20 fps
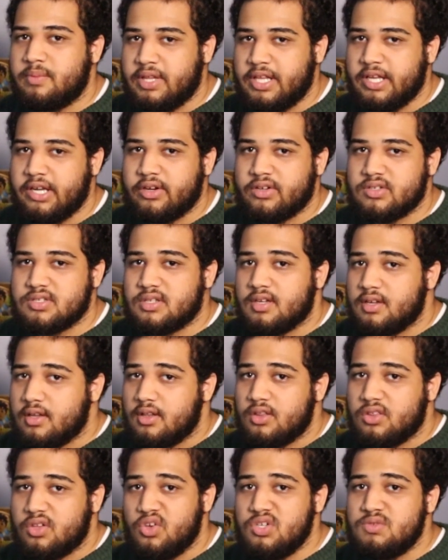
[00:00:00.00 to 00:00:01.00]
players.
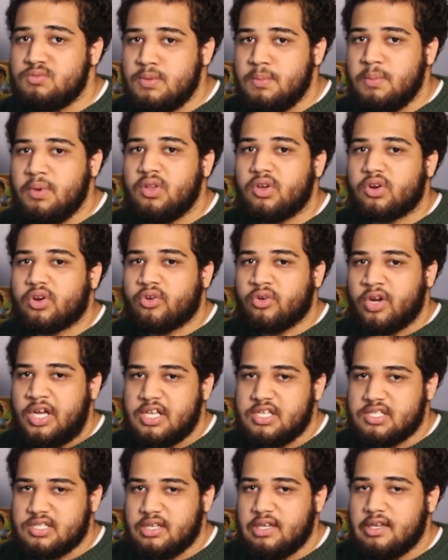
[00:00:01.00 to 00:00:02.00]
Those people are
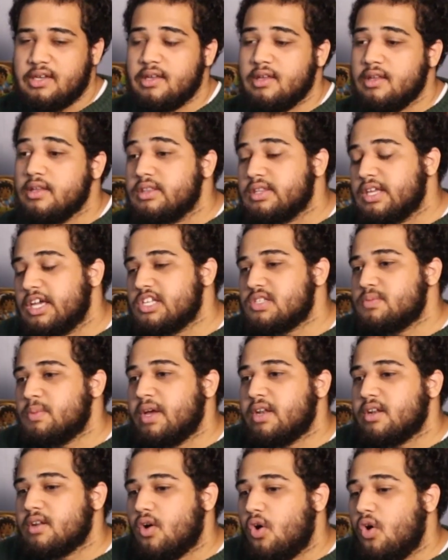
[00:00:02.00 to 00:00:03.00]
crazy. They
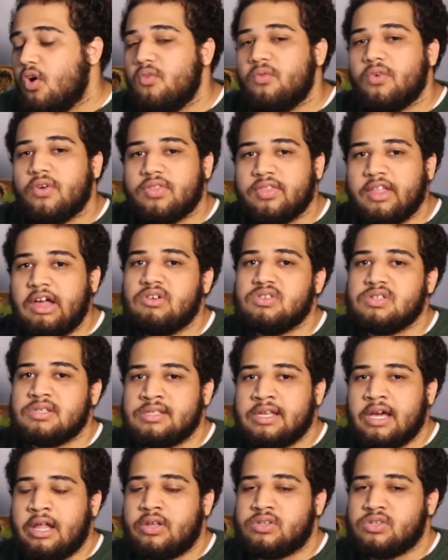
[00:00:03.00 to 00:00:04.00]
spend over
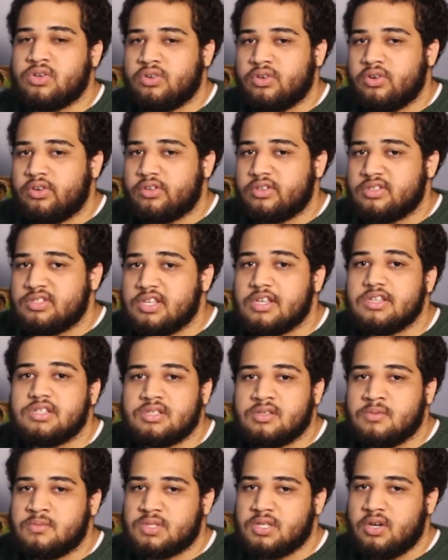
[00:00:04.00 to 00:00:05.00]
$1,000 on their
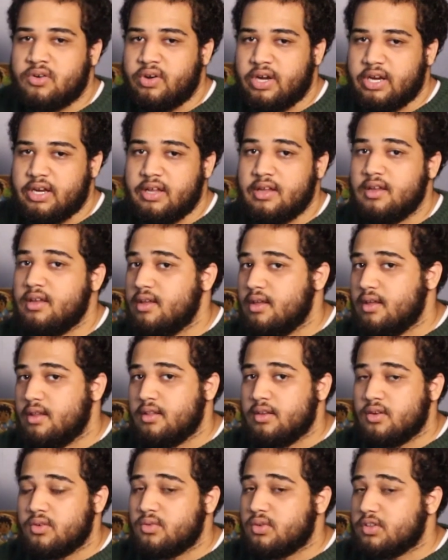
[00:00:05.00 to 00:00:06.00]
systems already.
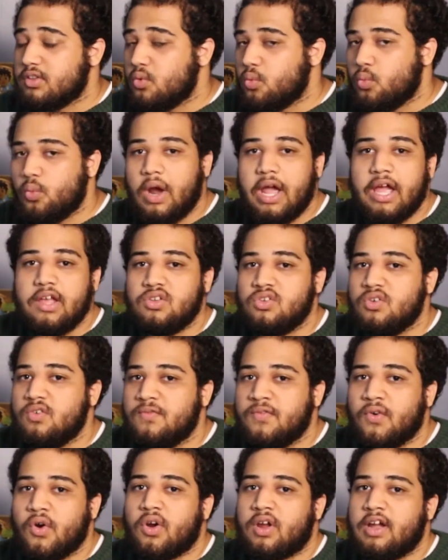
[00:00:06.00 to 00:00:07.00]
They're way too
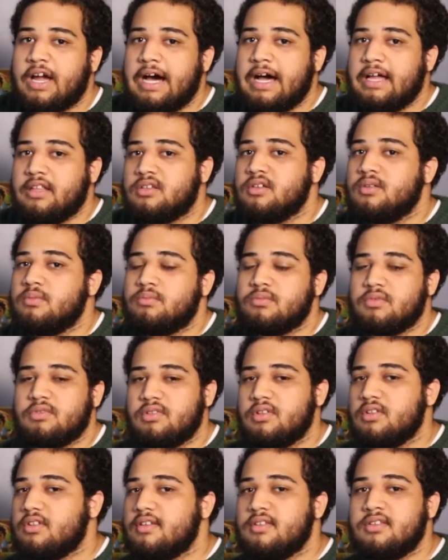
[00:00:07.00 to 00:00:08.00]
far gone to
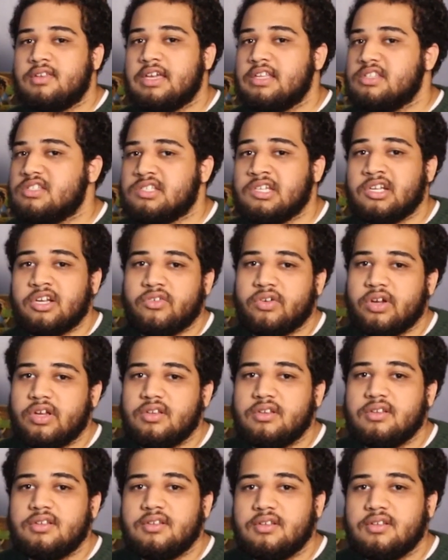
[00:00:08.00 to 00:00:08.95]
consider it.